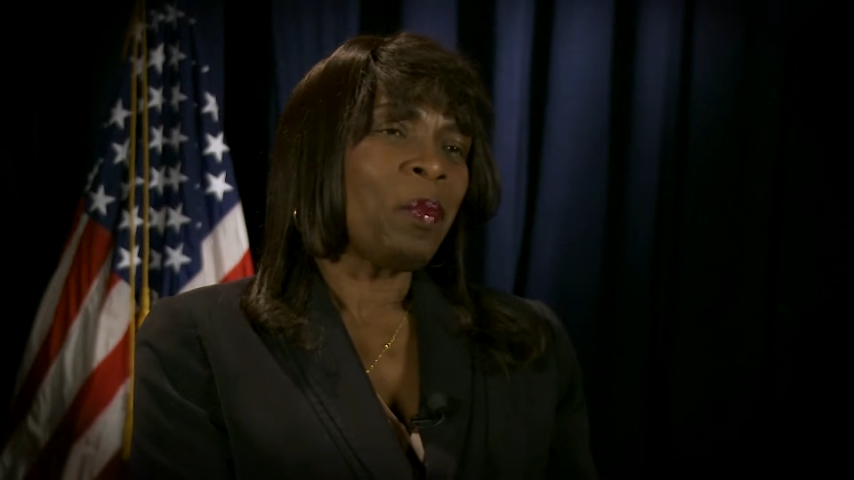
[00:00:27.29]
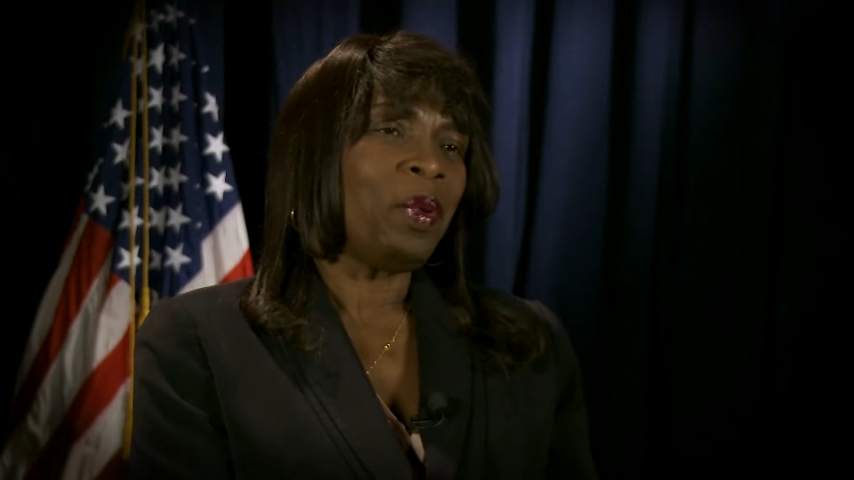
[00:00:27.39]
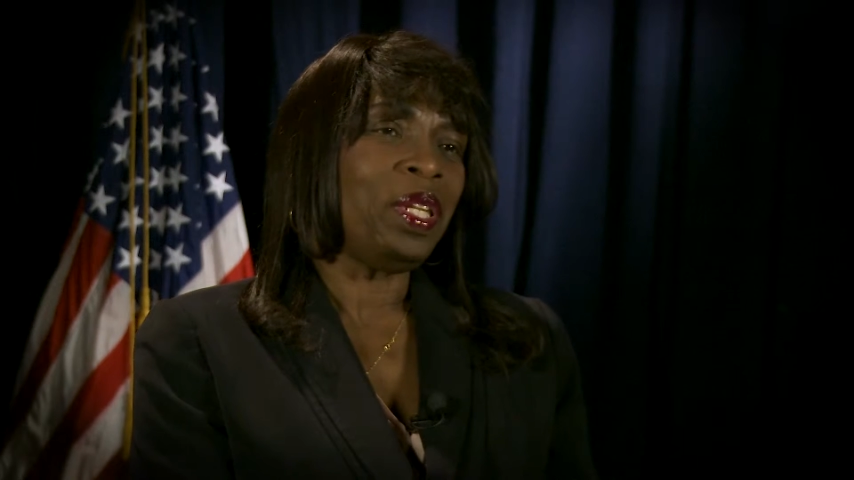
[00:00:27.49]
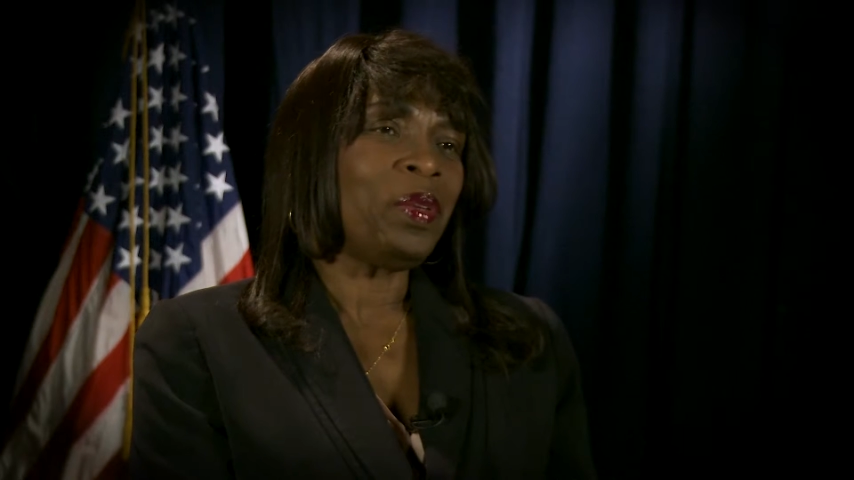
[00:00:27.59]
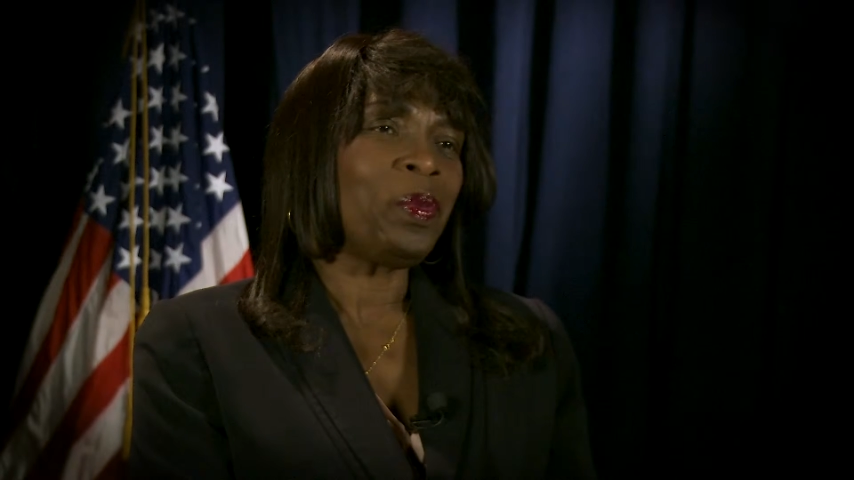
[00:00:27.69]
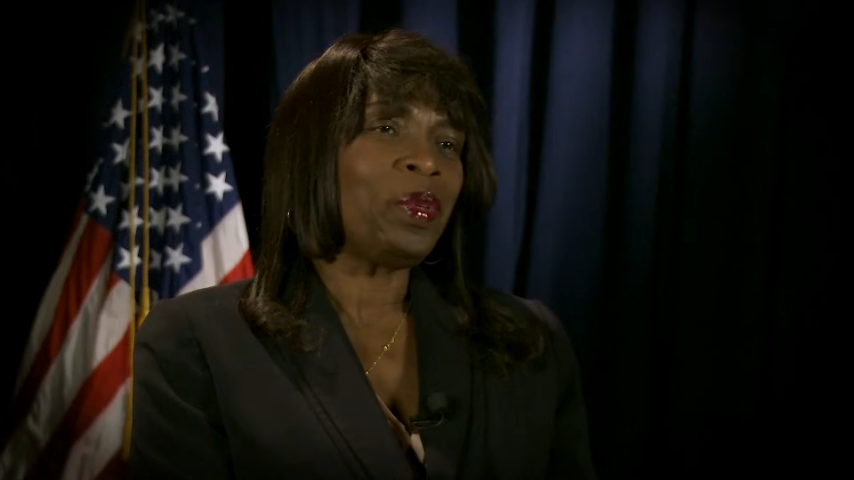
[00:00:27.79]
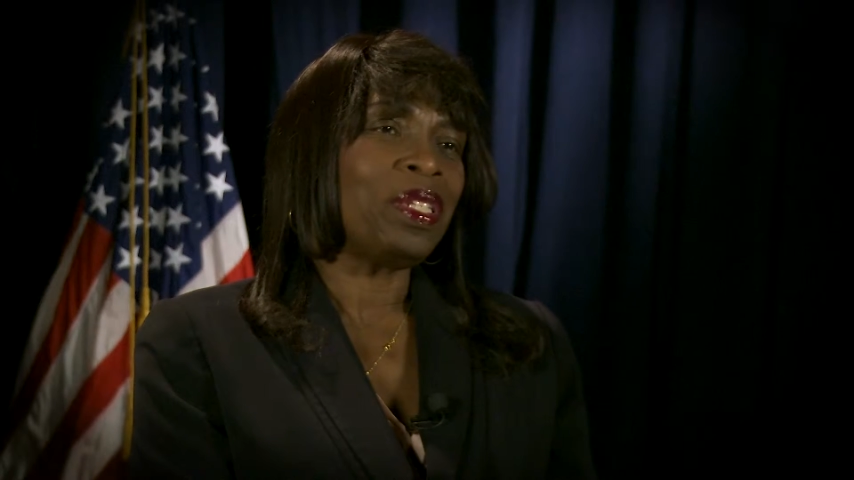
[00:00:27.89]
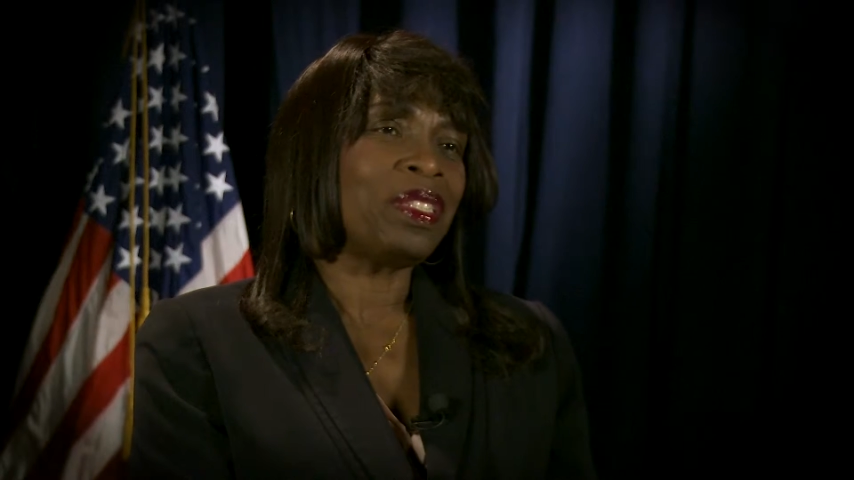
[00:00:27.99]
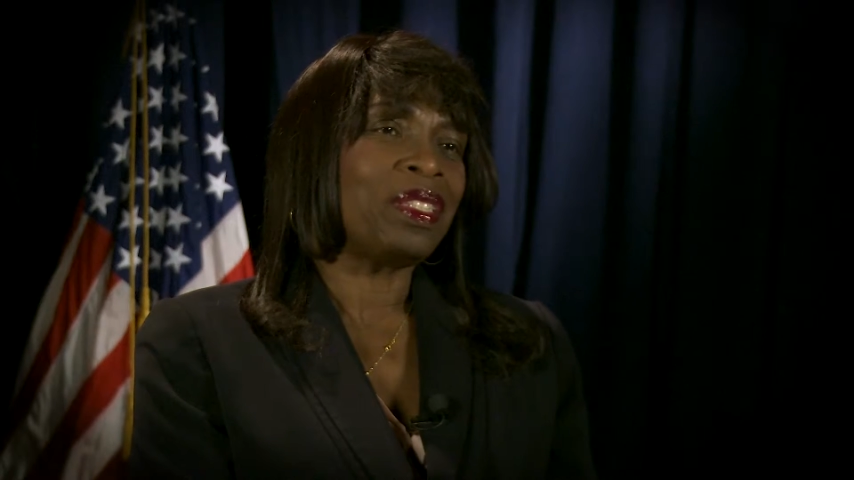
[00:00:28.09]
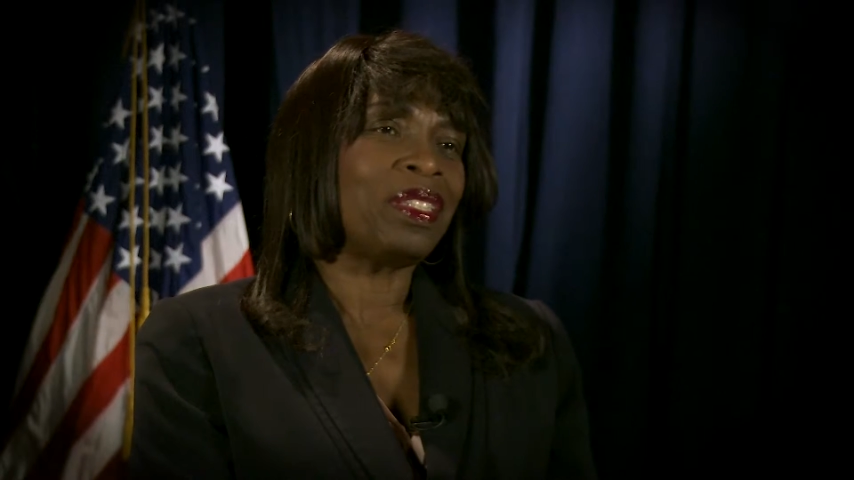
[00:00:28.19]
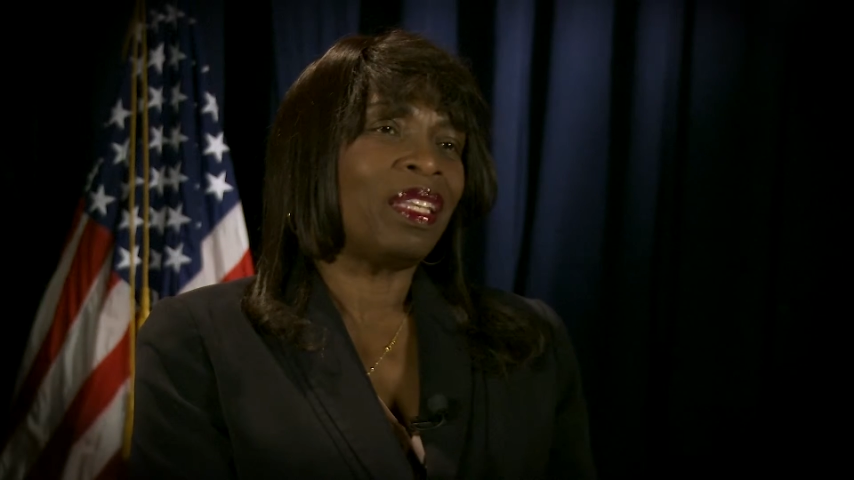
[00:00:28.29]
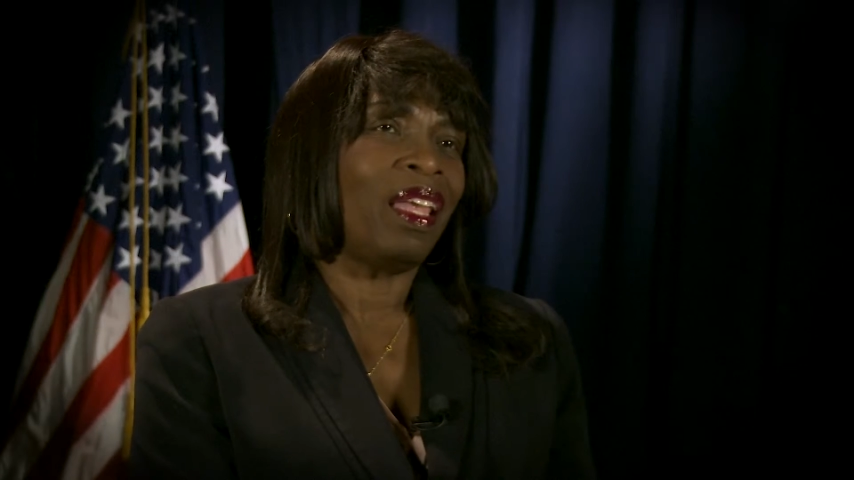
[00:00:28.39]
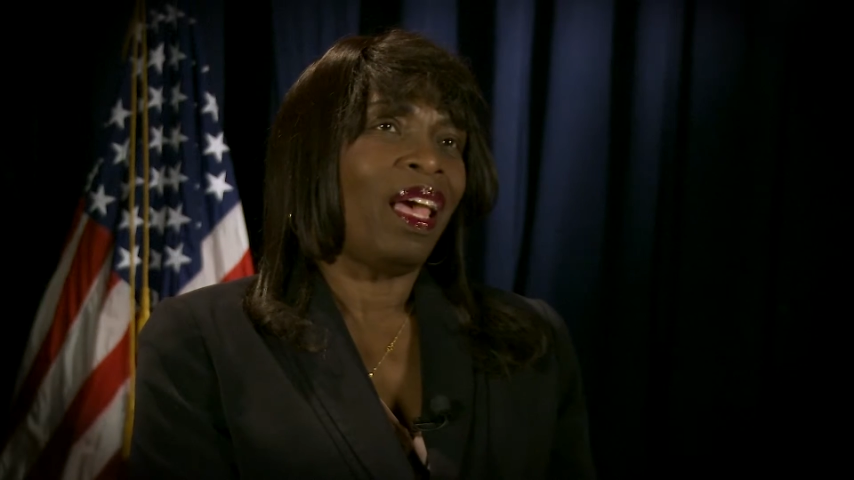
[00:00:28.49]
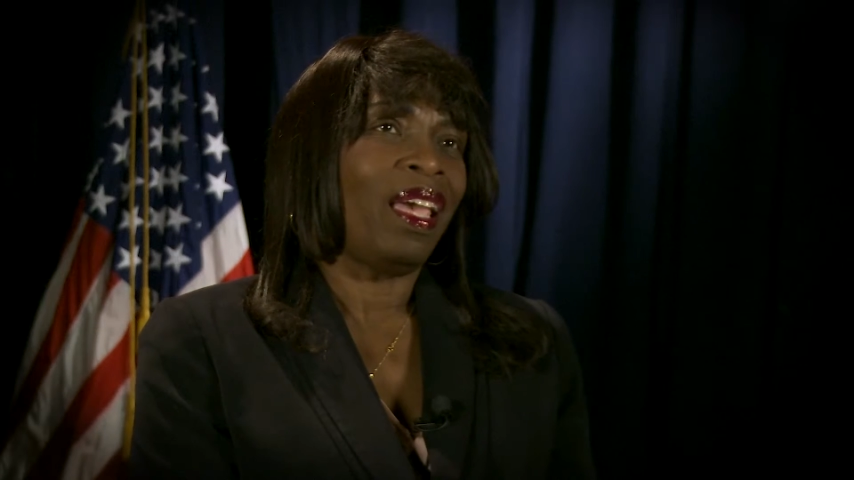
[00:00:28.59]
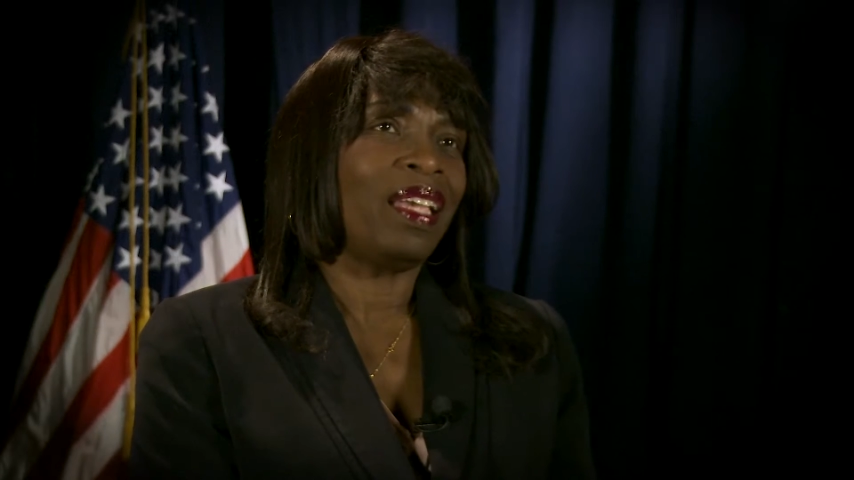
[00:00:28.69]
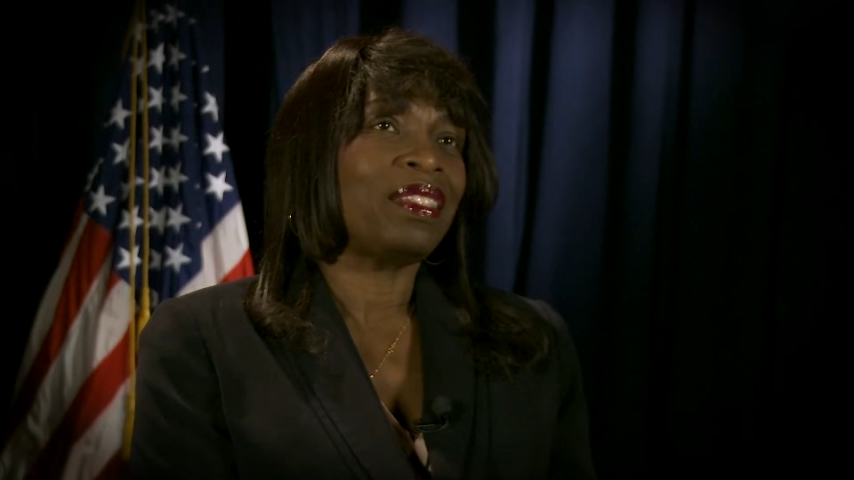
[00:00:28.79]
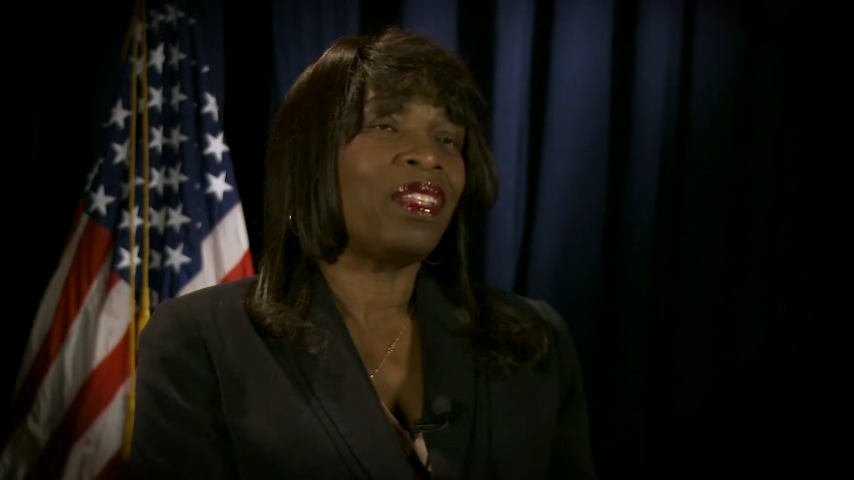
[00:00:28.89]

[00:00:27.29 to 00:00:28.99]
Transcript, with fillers: but it was I guess,